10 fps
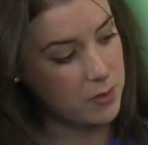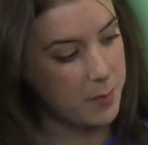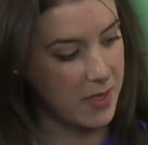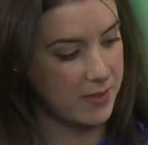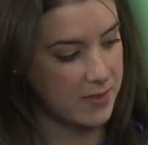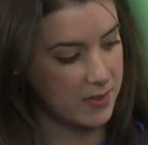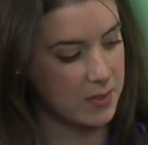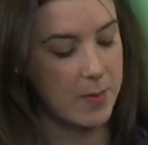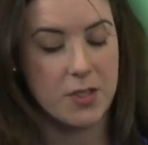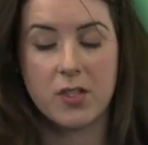and
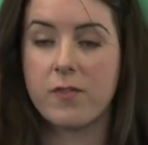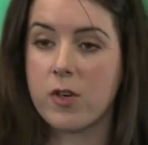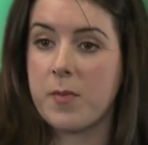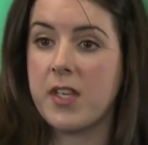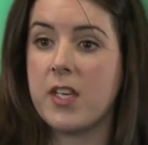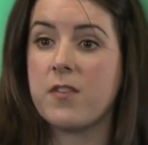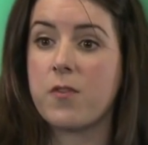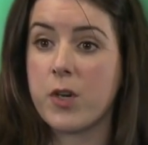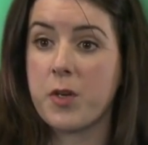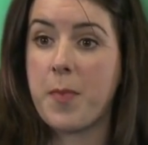toothpaste that's specially
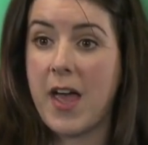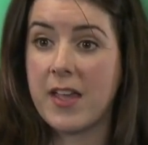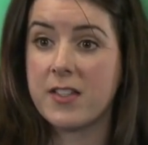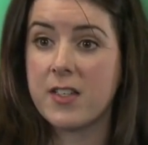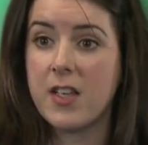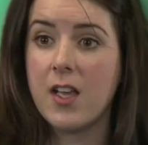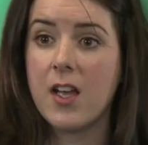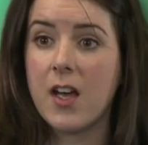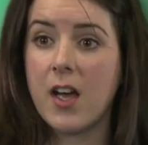formulated for your pet.